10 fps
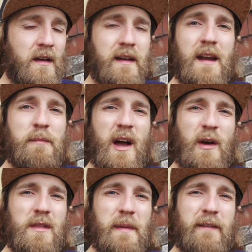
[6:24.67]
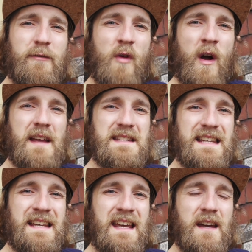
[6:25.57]
Get a bike with a bit of
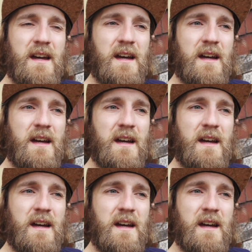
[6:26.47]
variety in it.